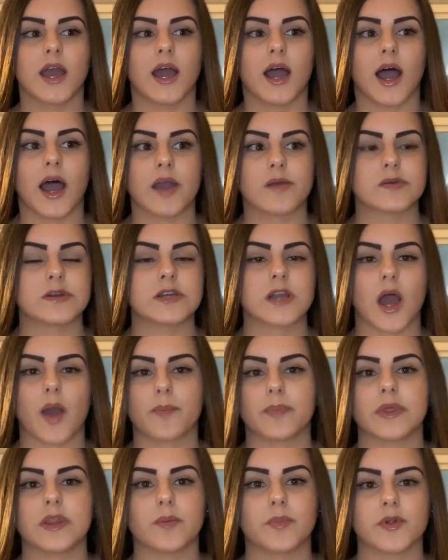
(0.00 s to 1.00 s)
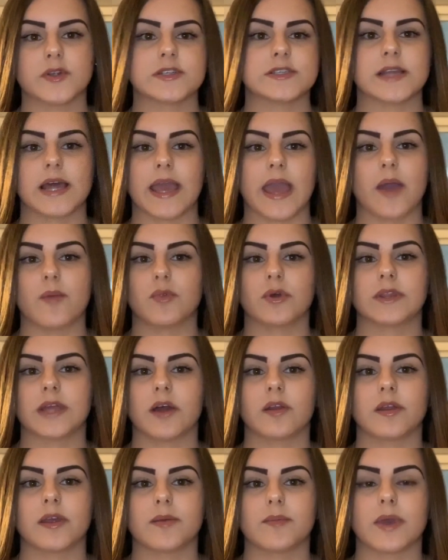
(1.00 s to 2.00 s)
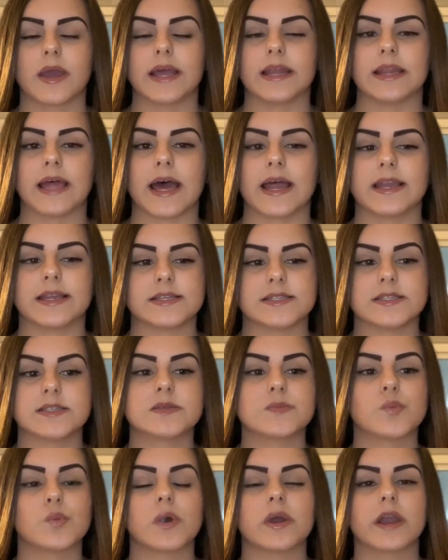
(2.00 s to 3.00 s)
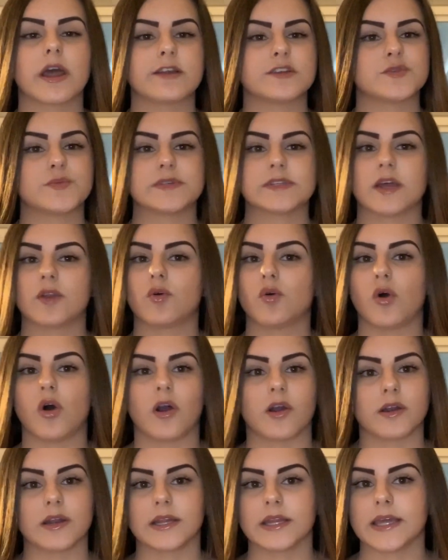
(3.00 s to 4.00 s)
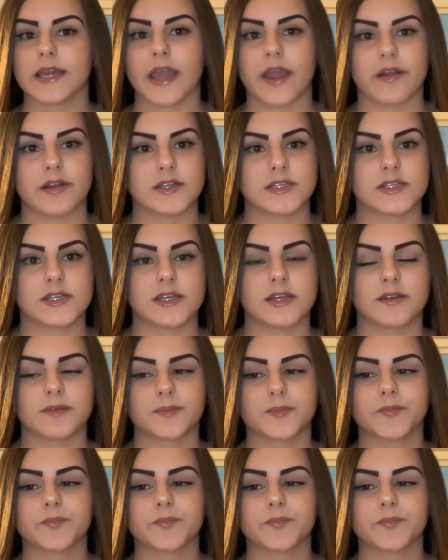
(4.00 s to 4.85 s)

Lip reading: I would not be the person I am without him, and that is 100% wholeheartedly guaranteed.